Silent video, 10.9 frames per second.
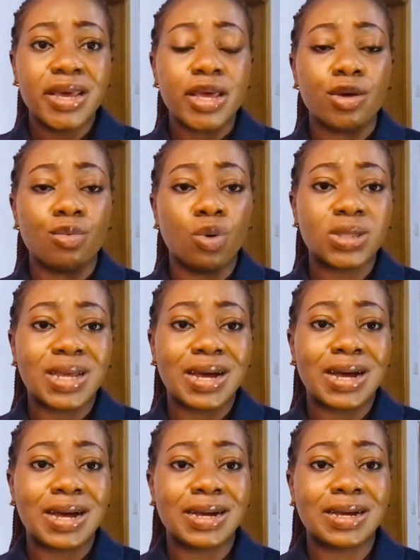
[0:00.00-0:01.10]
a
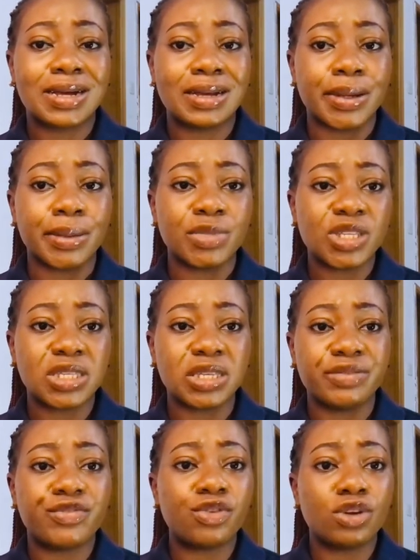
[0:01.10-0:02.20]
water this thing,
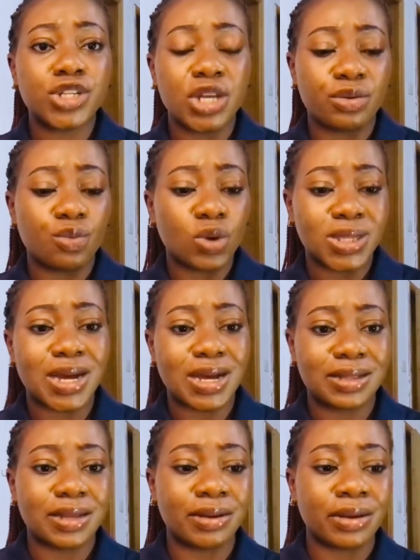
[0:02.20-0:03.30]
flush a water,
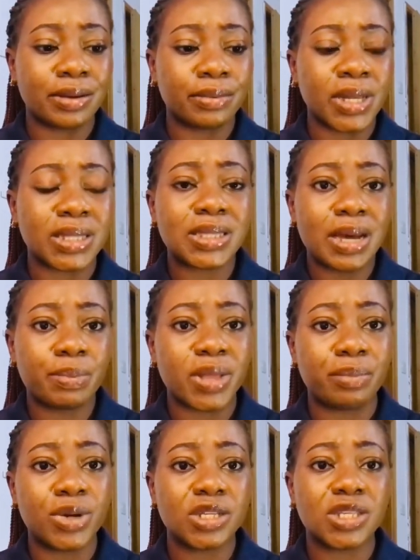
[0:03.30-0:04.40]
a tap that brings